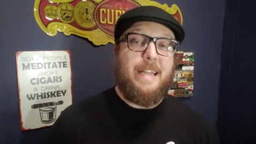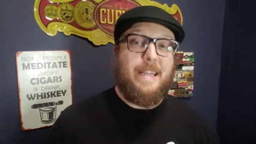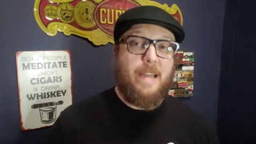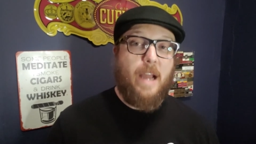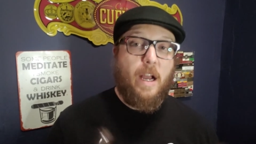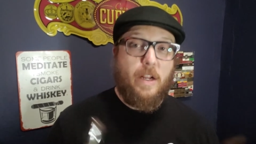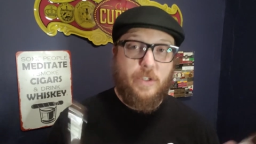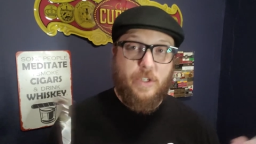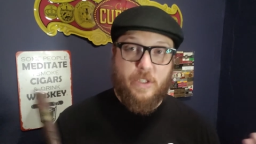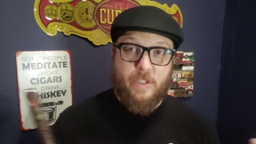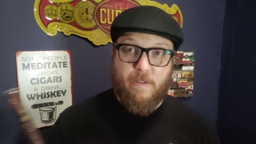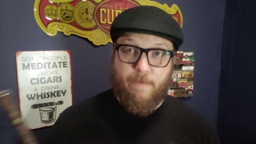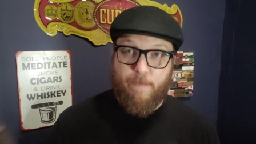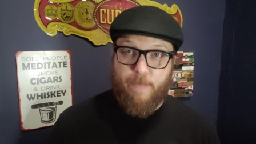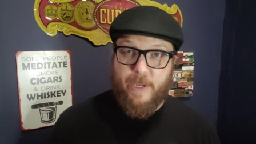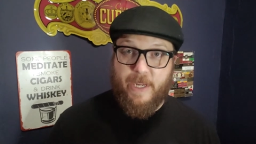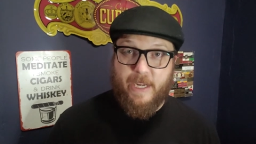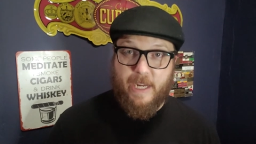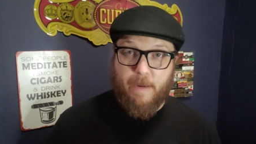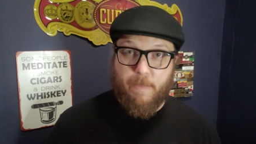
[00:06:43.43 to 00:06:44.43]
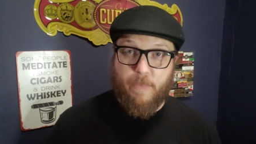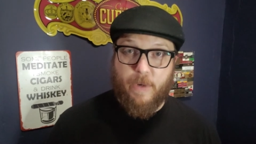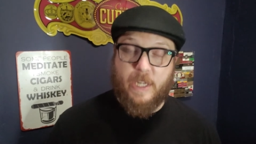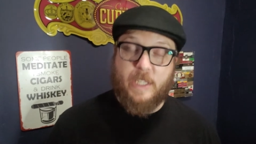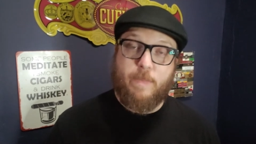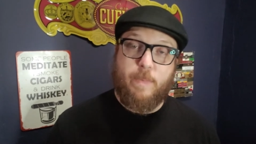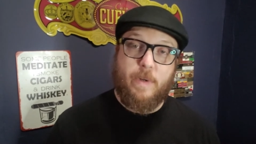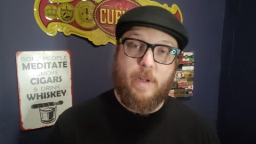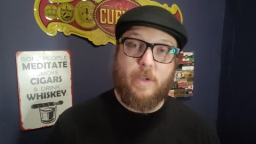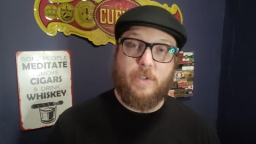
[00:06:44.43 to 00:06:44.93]
not just of big name
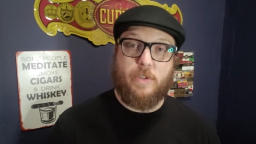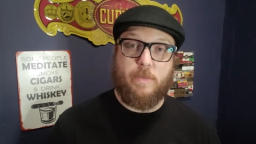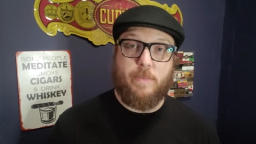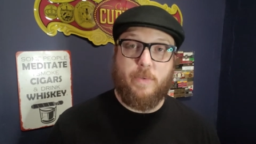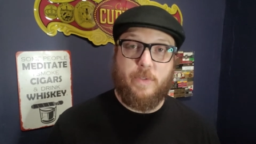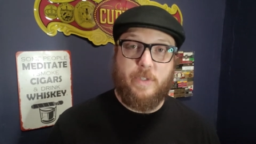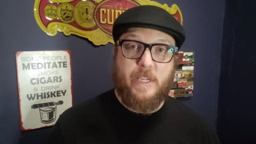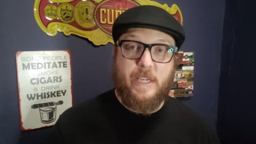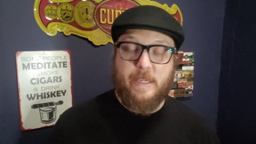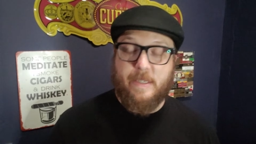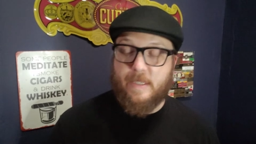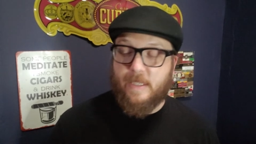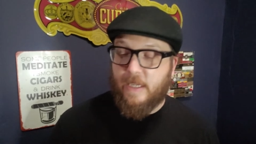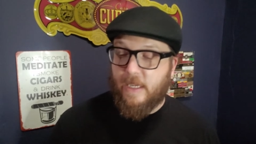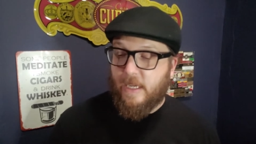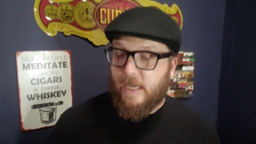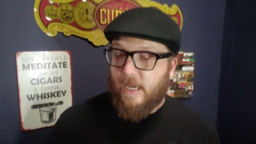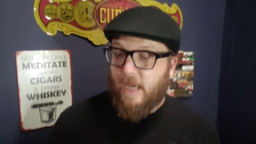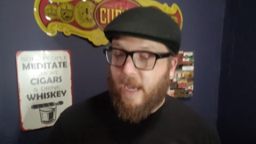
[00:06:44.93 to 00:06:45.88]
brands, but also boutiques.